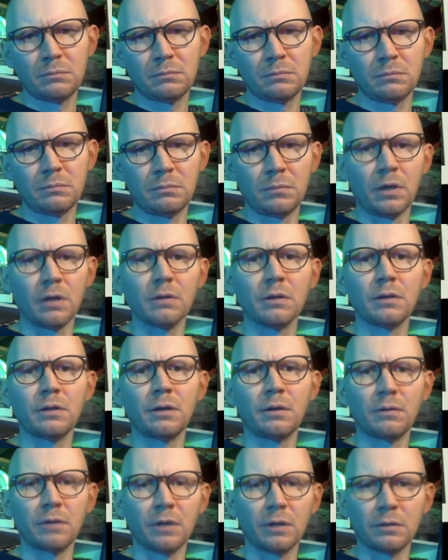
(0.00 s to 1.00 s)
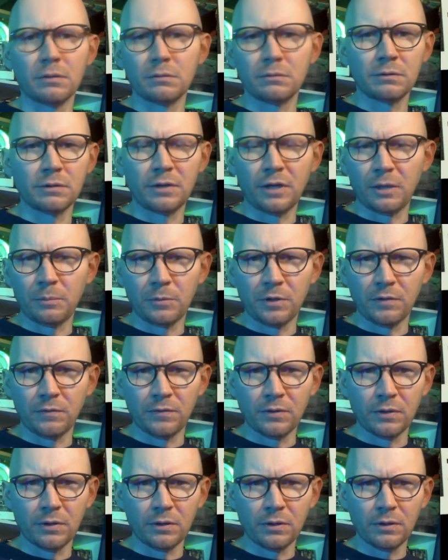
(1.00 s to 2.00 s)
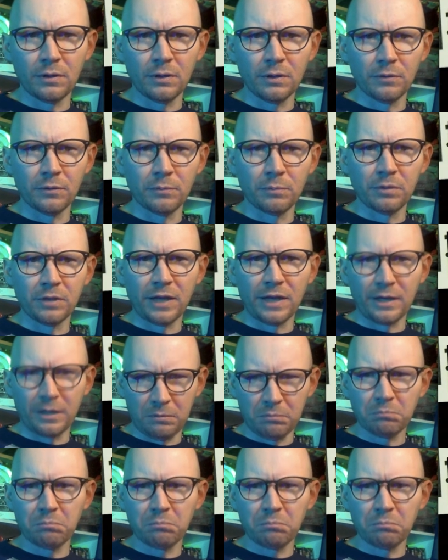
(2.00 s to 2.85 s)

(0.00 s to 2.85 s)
Marlanona, the name of the planet.